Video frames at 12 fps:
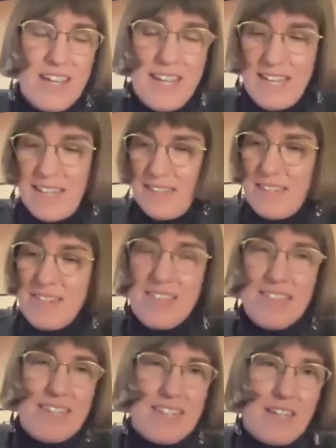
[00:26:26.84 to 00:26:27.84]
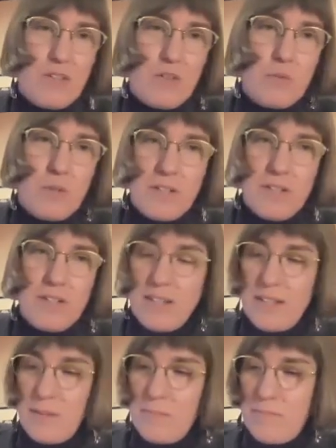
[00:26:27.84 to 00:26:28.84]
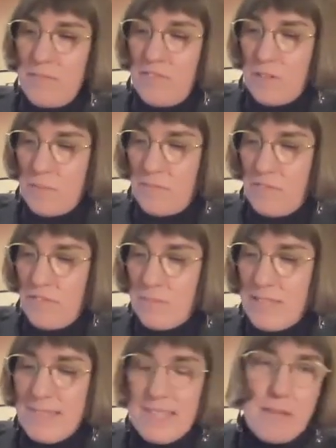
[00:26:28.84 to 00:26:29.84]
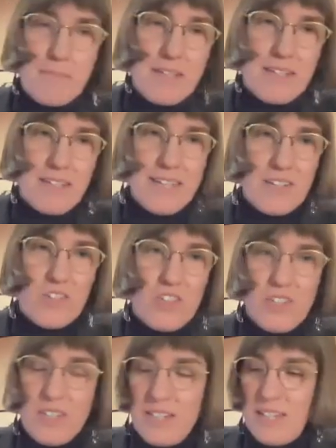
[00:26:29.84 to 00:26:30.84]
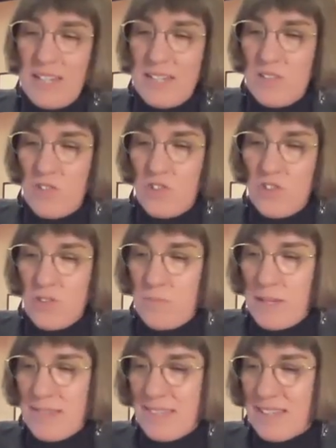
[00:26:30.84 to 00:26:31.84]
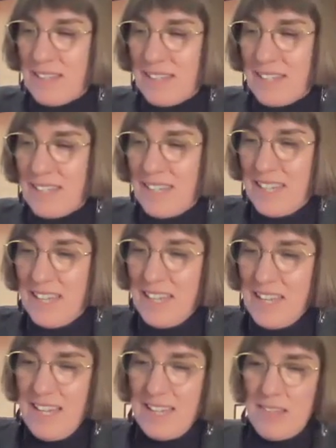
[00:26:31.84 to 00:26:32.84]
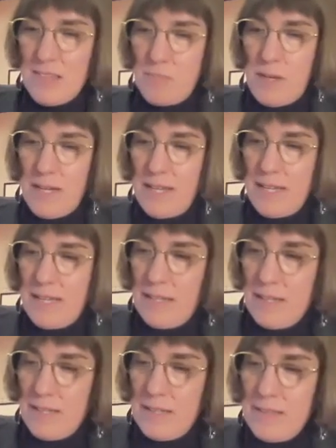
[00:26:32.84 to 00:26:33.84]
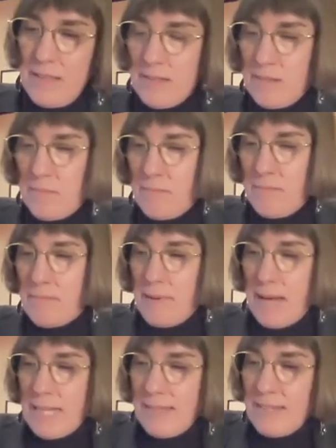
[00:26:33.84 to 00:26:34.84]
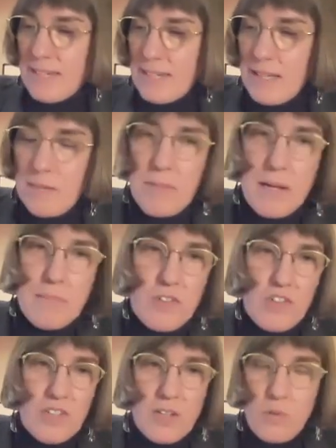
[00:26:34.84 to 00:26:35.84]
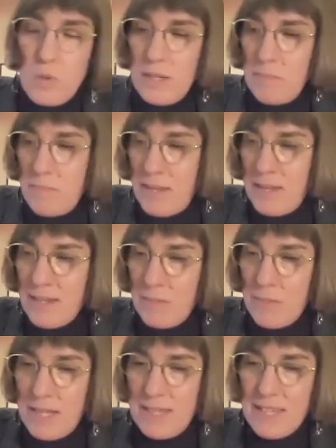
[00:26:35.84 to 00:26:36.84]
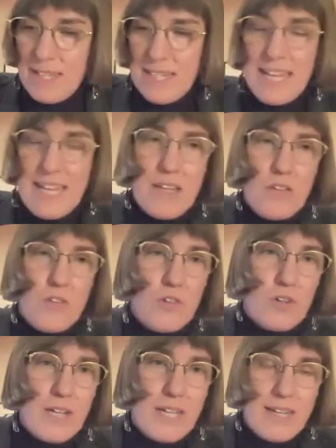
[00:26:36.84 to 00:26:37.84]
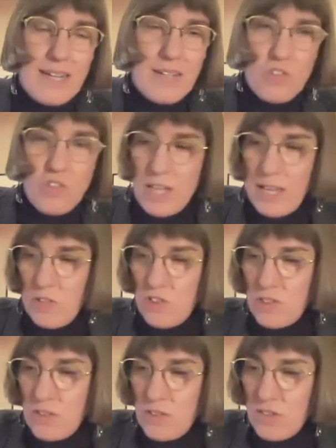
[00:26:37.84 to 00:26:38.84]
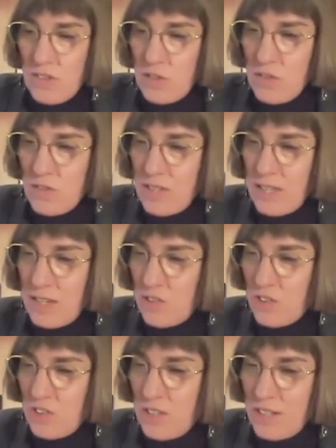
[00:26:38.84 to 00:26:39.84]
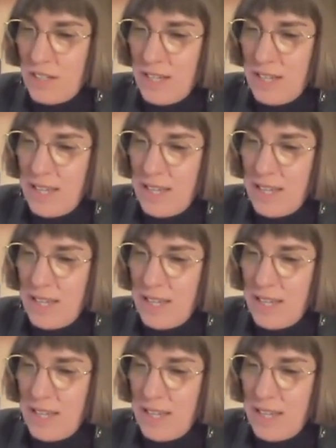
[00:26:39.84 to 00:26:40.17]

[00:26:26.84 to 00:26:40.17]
Yeah, this is another one from the same collection, and it's just basically, it's by the Mandrika, published in Winnipeg by the Canadian Ukrainian Educational Association,